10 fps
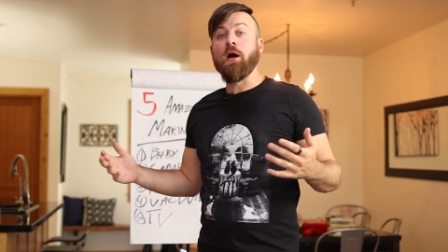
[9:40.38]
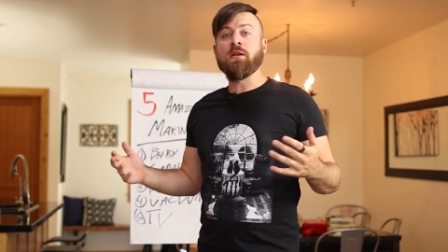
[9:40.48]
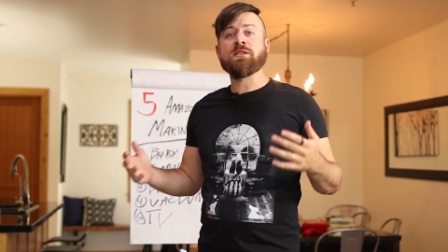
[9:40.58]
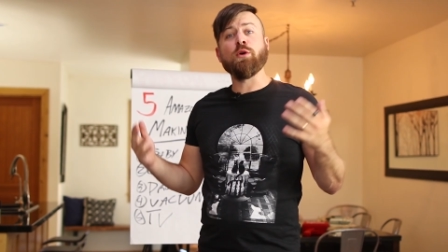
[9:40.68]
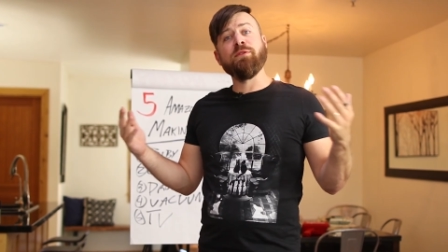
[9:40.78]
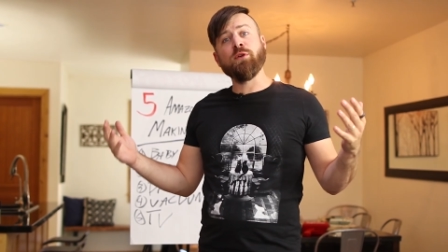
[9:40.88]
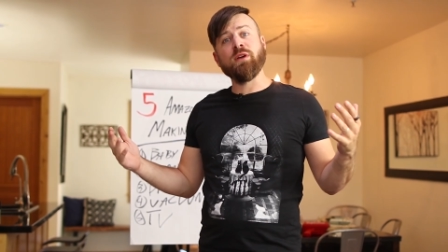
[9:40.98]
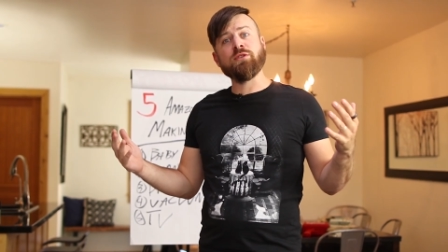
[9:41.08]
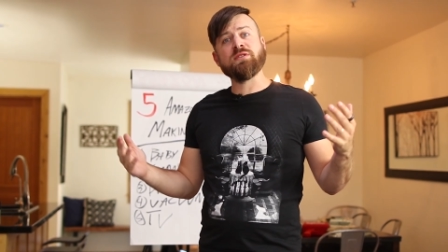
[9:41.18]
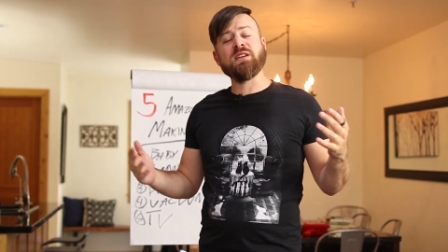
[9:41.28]
And also, if you're
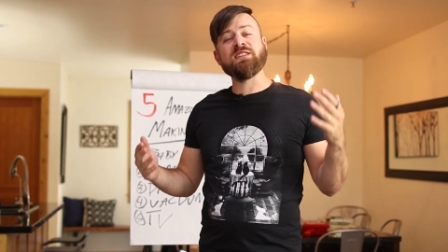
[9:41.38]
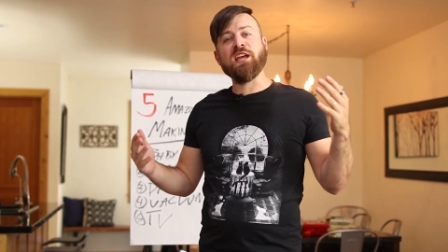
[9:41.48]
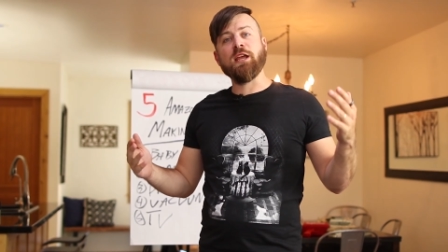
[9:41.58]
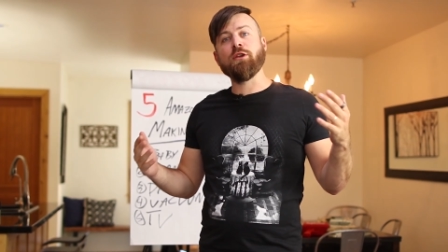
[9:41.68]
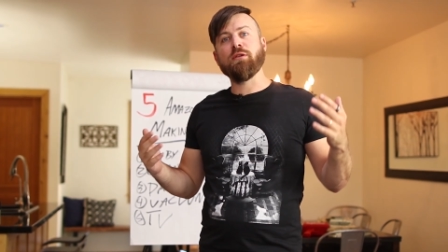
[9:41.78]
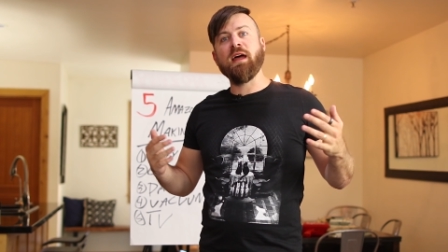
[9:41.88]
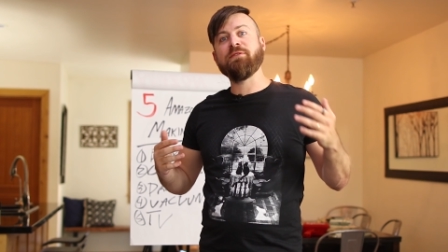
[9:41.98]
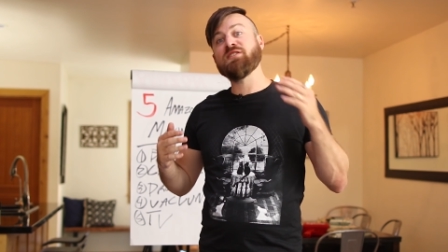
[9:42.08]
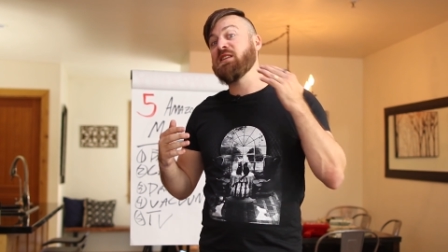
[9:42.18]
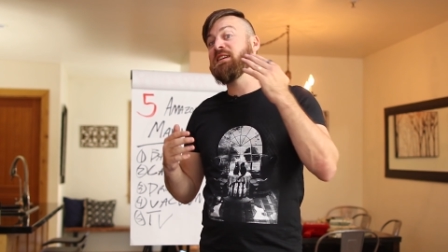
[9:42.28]
interested in taking your
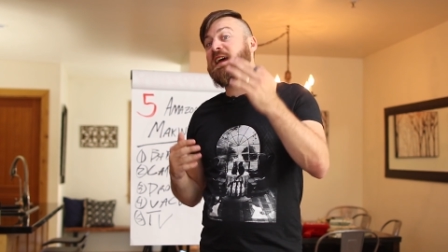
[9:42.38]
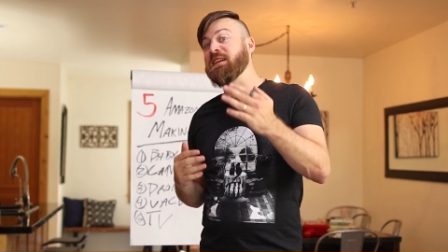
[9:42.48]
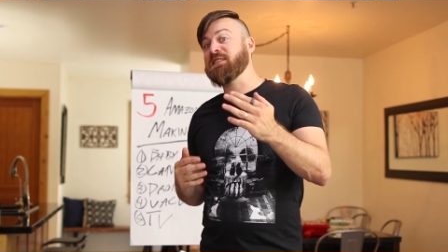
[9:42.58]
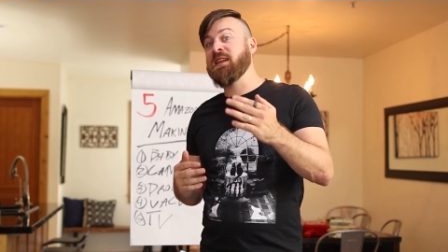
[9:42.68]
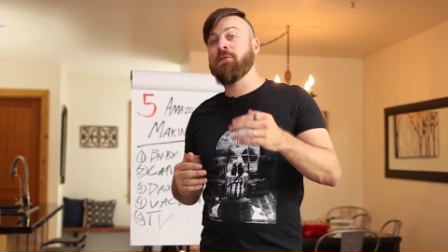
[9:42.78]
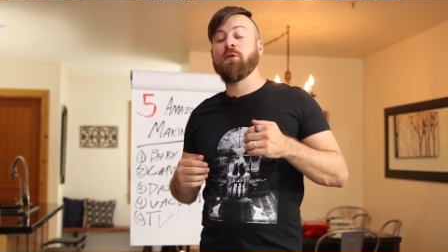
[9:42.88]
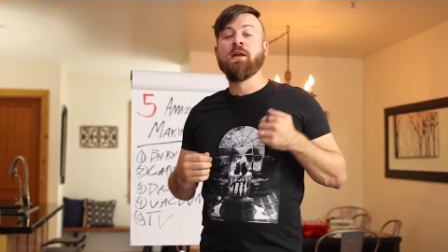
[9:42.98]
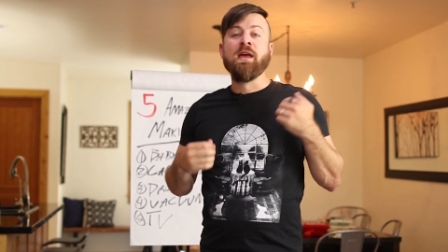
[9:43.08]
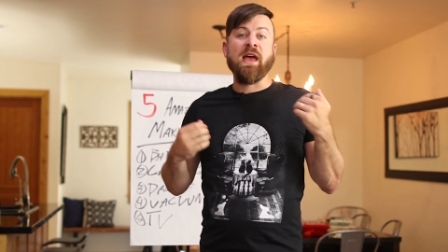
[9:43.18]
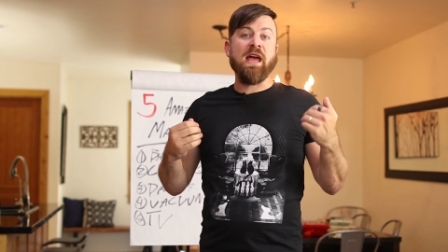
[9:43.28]
life to the next level
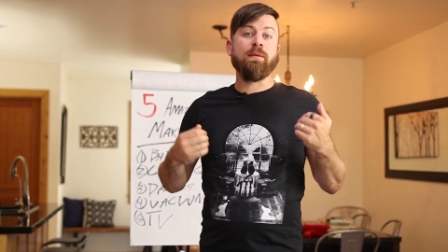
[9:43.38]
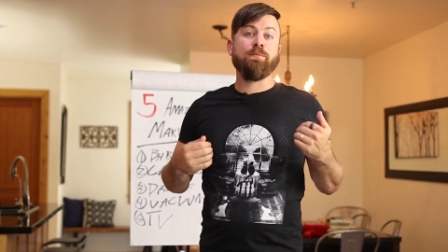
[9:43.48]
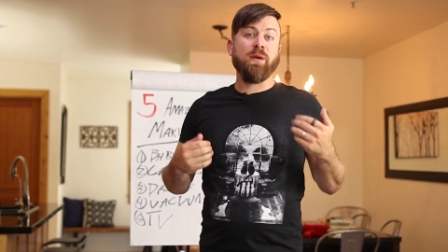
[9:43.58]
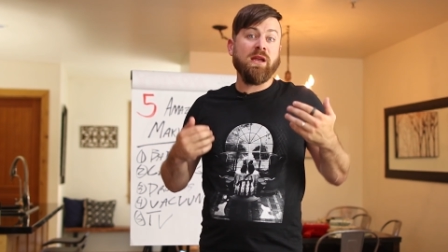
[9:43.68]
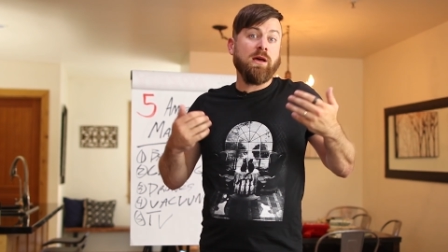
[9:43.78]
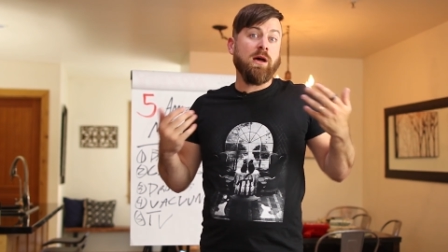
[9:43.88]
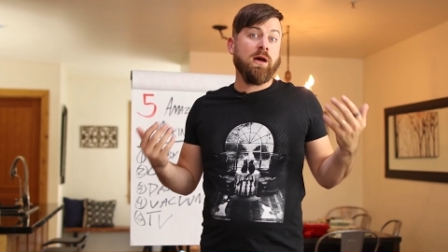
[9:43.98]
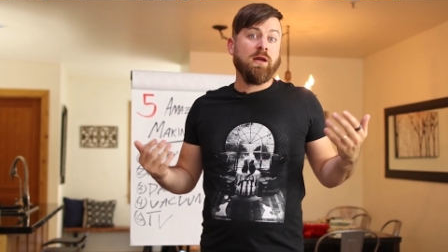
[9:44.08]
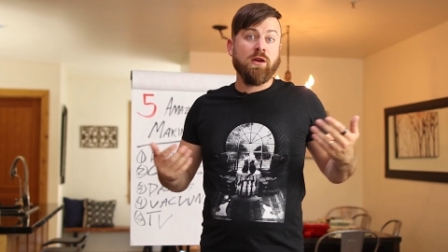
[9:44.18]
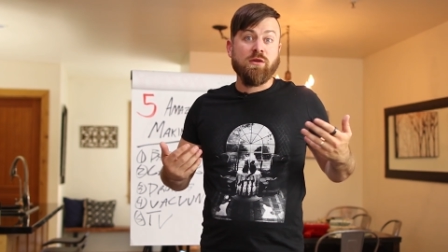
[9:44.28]
and being
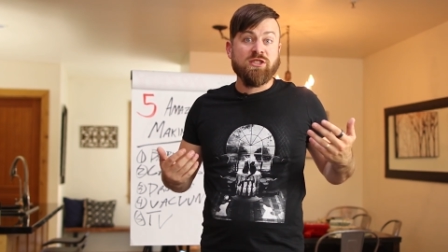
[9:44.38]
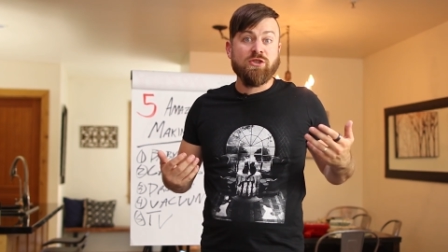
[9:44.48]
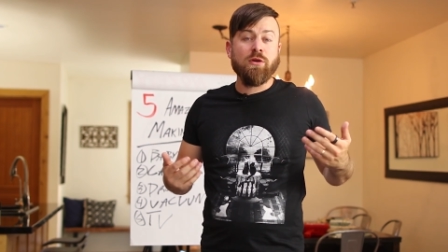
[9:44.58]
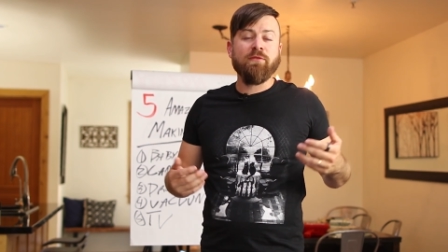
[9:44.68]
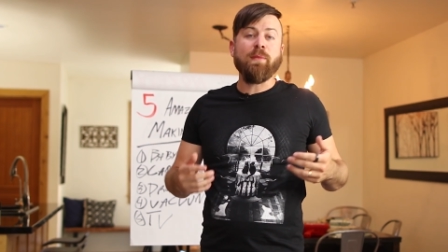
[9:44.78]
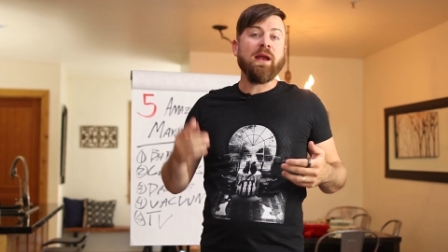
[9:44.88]
a student of